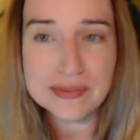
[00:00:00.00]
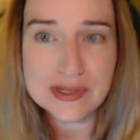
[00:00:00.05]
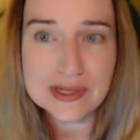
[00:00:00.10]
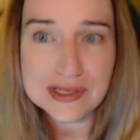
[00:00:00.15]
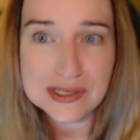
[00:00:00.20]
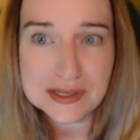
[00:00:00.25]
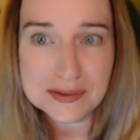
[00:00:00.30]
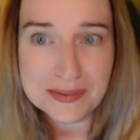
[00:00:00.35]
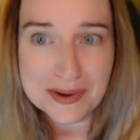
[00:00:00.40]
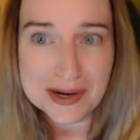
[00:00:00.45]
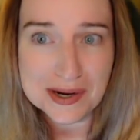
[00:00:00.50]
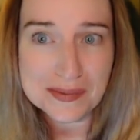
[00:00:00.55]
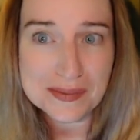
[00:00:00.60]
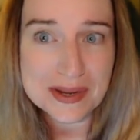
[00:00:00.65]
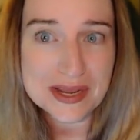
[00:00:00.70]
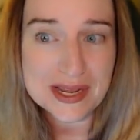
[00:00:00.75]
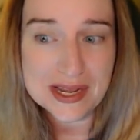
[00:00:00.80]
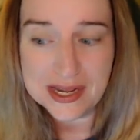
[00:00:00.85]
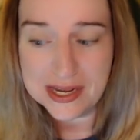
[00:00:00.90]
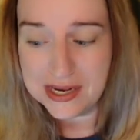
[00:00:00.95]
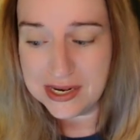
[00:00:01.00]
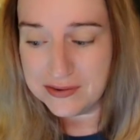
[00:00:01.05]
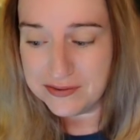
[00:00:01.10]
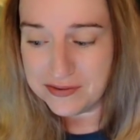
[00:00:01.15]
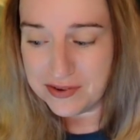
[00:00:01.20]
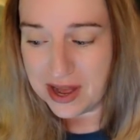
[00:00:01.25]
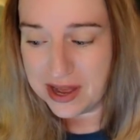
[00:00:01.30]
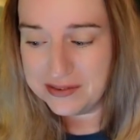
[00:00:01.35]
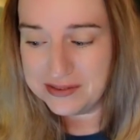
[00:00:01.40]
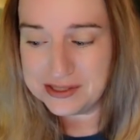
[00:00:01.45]
plus the buyer paid
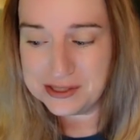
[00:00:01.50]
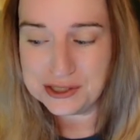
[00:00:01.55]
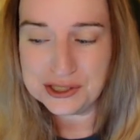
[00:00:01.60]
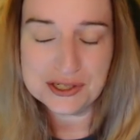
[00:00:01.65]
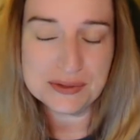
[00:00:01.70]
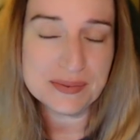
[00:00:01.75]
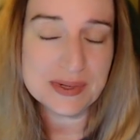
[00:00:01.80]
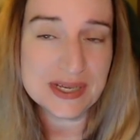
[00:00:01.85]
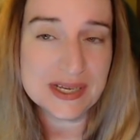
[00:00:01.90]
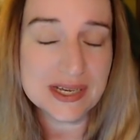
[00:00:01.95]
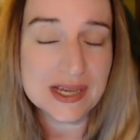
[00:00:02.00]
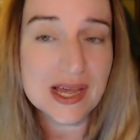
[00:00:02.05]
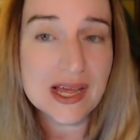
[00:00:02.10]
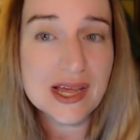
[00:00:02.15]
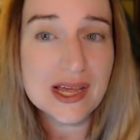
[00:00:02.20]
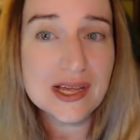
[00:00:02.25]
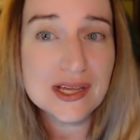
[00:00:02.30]
five in shipping.